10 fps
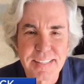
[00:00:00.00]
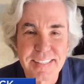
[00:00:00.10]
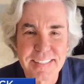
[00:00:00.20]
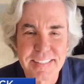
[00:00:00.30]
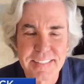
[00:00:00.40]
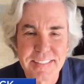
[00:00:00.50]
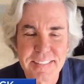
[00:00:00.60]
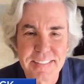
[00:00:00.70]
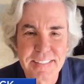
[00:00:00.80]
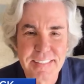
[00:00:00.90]

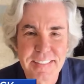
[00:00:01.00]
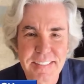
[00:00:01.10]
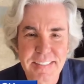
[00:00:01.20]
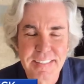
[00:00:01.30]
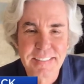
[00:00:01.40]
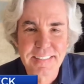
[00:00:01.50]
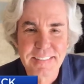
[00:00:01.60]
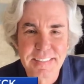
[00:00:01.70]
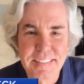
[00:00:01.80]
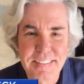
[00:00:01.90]

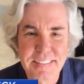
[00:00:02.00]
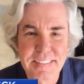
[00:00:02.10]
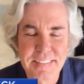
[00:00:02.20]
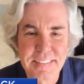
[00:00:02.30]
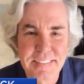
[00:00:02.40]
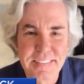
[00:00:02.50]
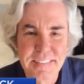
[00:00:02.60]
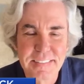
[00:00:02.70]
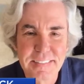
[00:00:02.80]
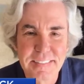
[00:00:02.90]

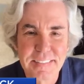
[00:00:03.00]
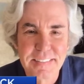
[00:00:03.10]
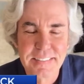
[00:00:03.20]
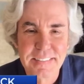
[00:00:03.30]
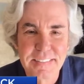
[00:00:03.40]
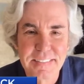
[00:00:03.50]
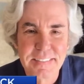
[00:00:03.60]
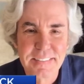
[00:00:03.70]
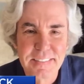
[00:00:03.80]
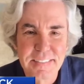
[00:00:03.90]

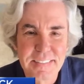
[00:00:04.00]
(not speaking)